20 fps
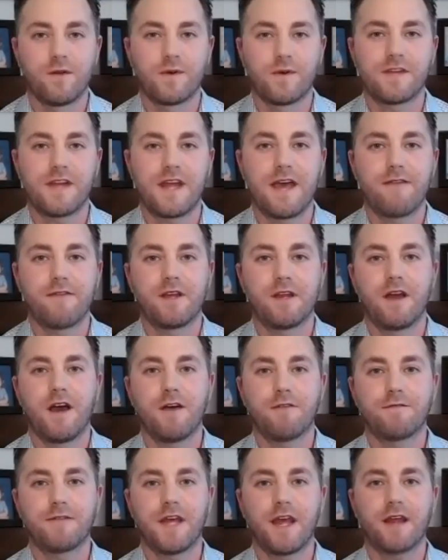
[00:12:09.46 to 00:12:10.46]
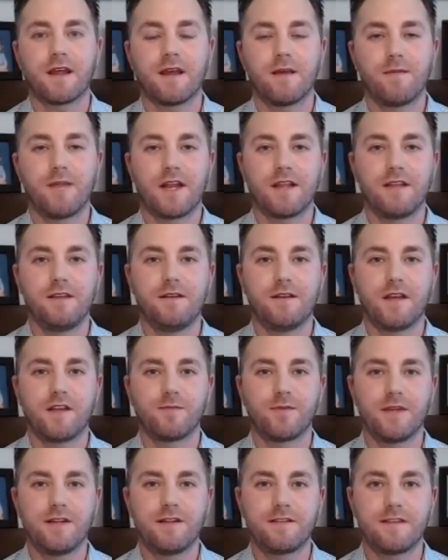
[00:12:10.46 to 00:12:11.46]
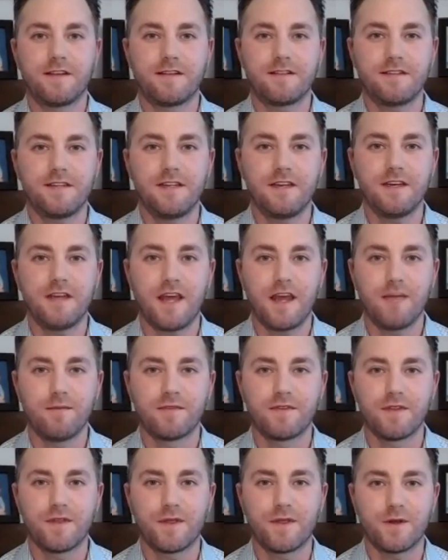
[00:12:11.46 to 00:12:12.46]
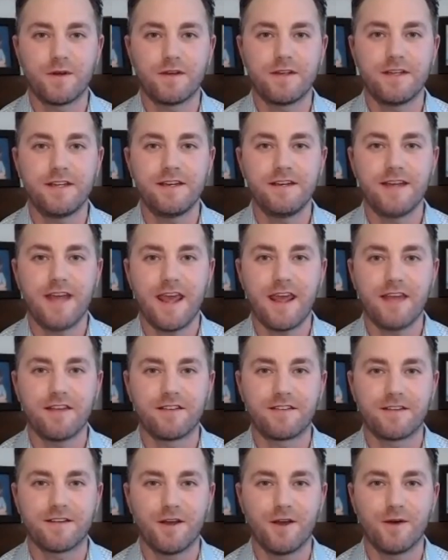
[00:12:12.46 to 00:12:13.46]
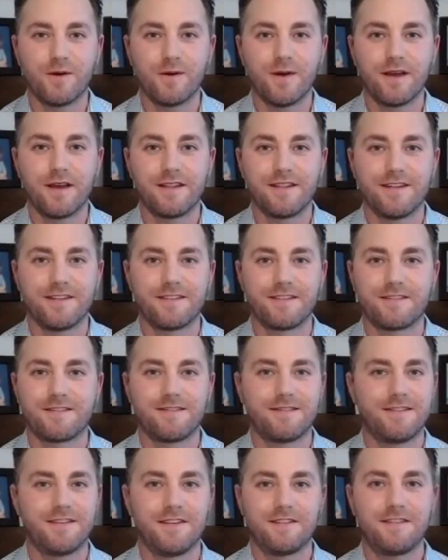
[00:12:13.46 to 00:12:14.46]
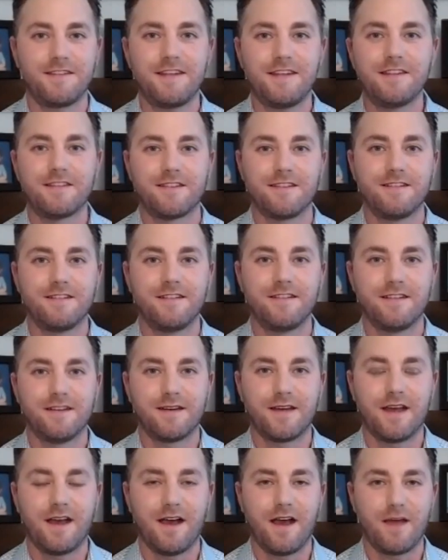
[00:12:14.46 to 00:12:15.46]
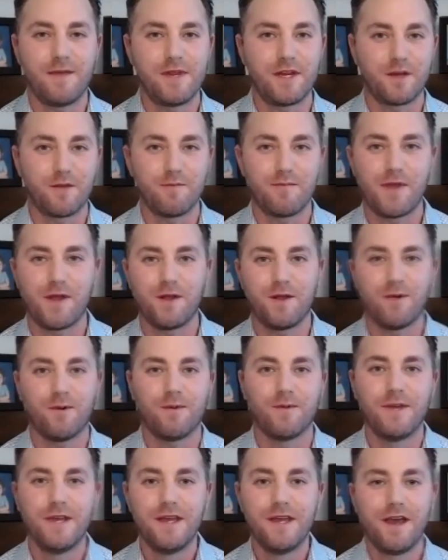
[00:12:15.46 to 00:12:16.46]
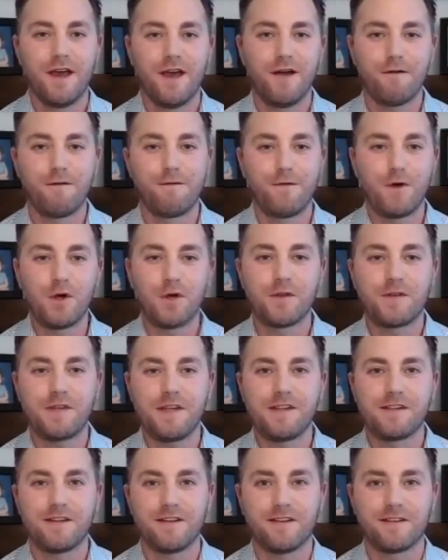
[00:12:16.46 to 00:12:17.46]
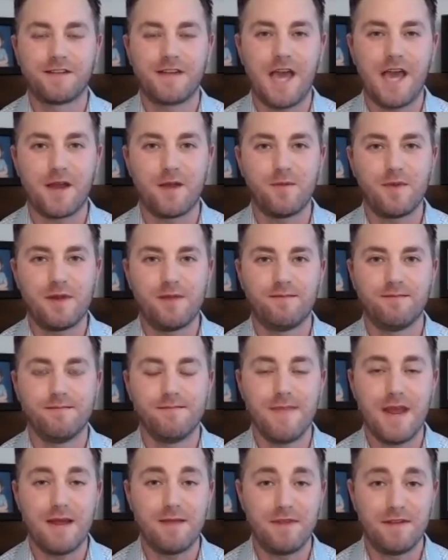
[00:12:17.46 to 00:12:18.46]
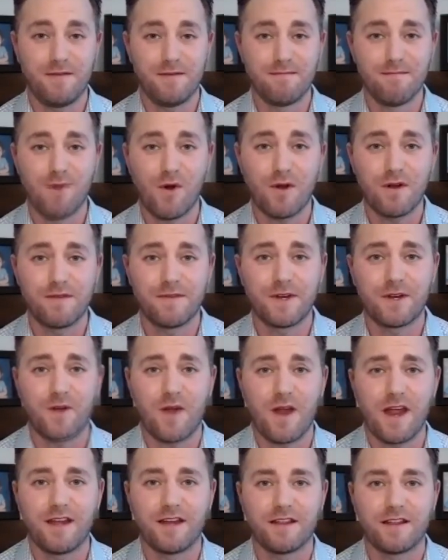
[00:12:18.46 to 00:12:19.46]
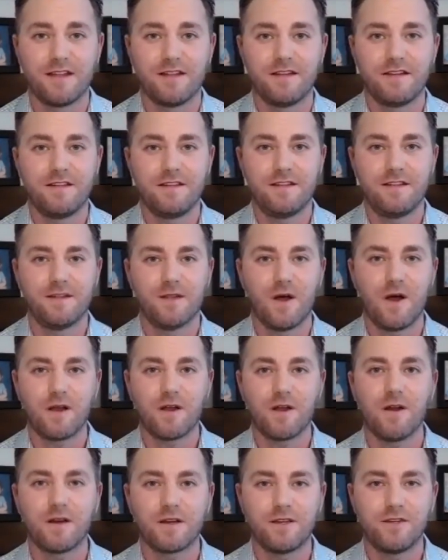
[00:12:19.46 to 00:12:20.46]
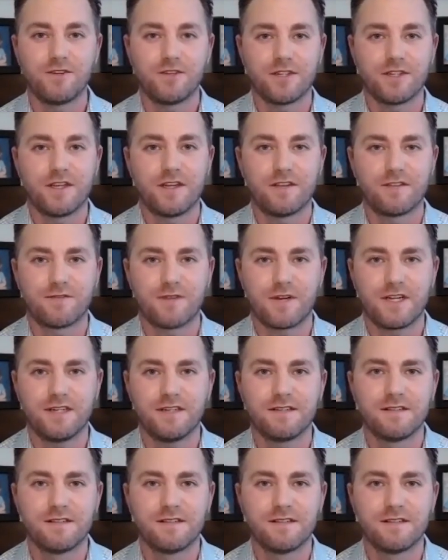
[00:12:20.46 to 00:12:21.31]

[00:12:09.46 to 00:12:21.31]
was it having an off day? I mean, I think you guys played 16 games in 13 days. So uh, this this season, I mean, compared to a full season, has got to be maybe even more of a grind than the, the long haul usually is, right?